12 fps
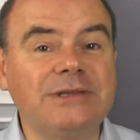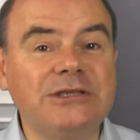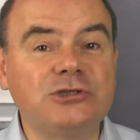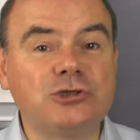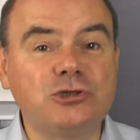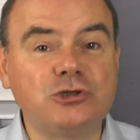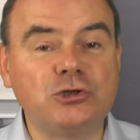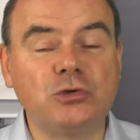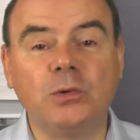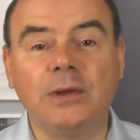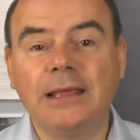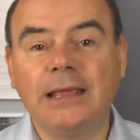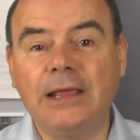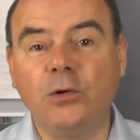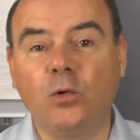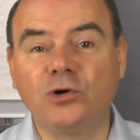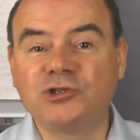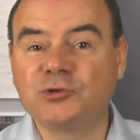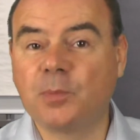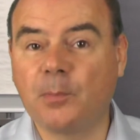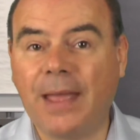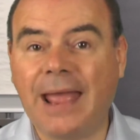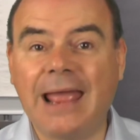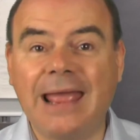need to do in order to
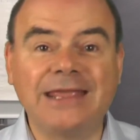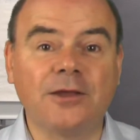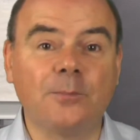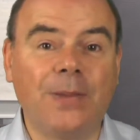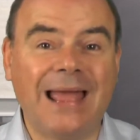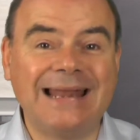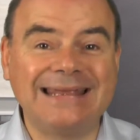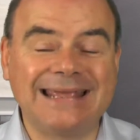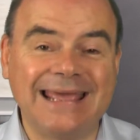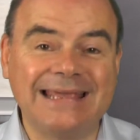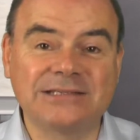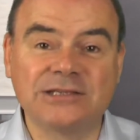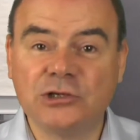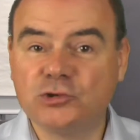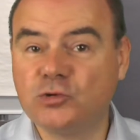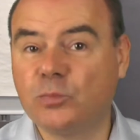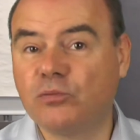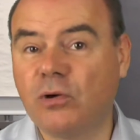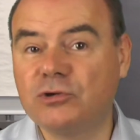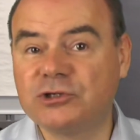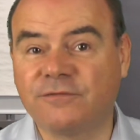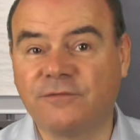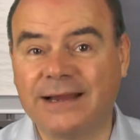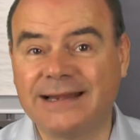prepare a compelling case to approach
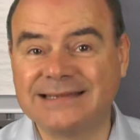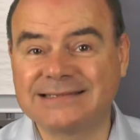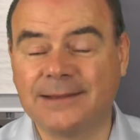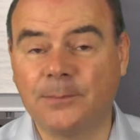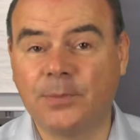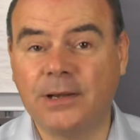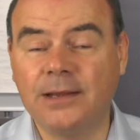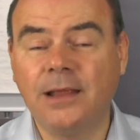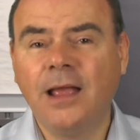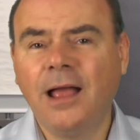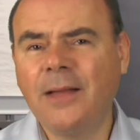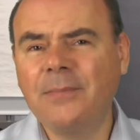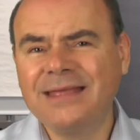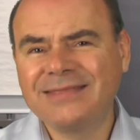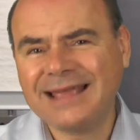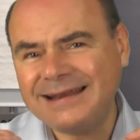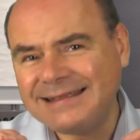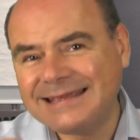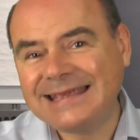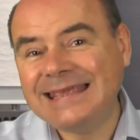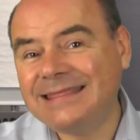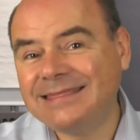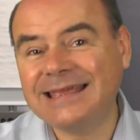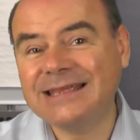a finance company, the kind of
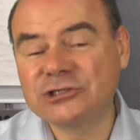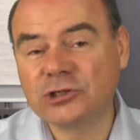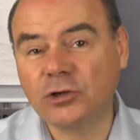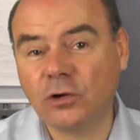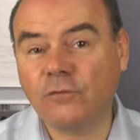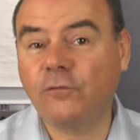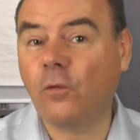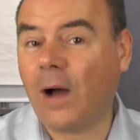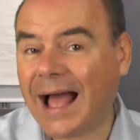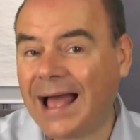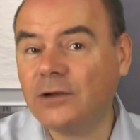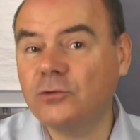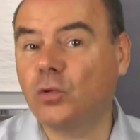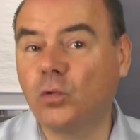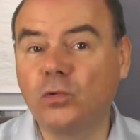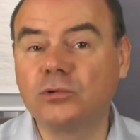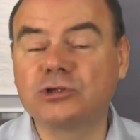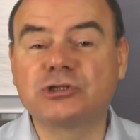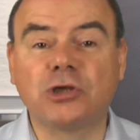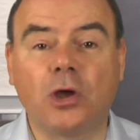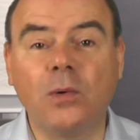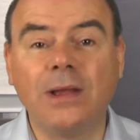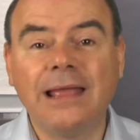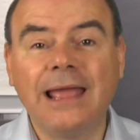key things to look for, and
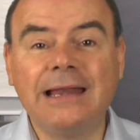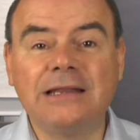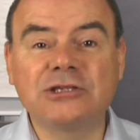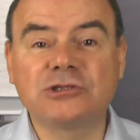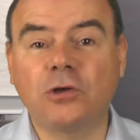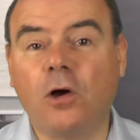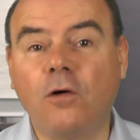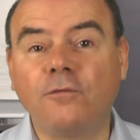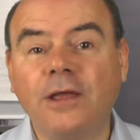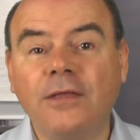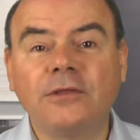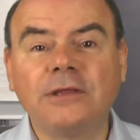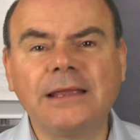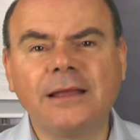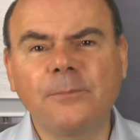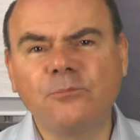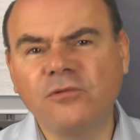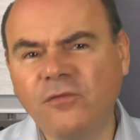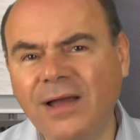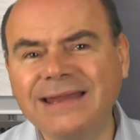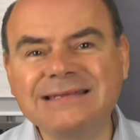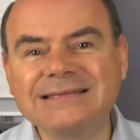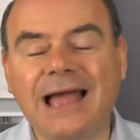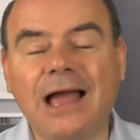also a list of the
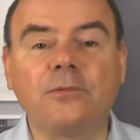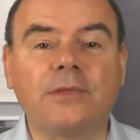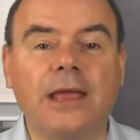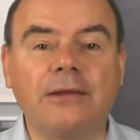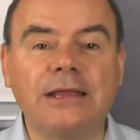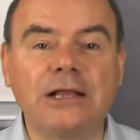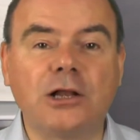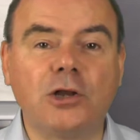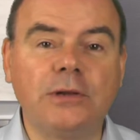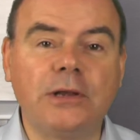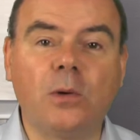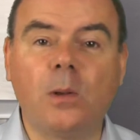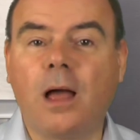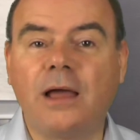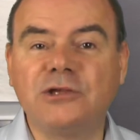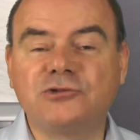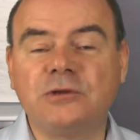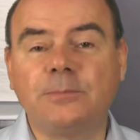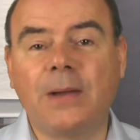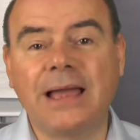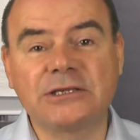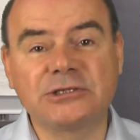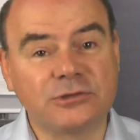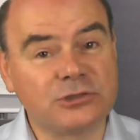providers out there, including all the high street
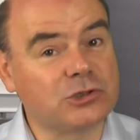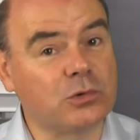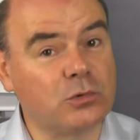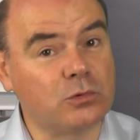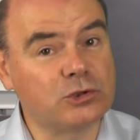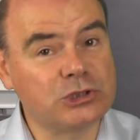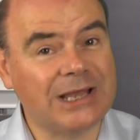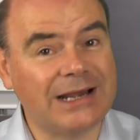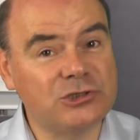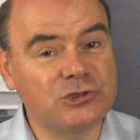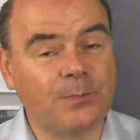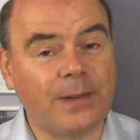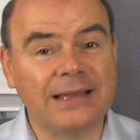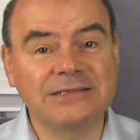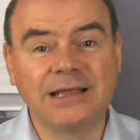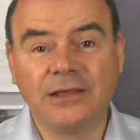banks, the so-called challenger banks,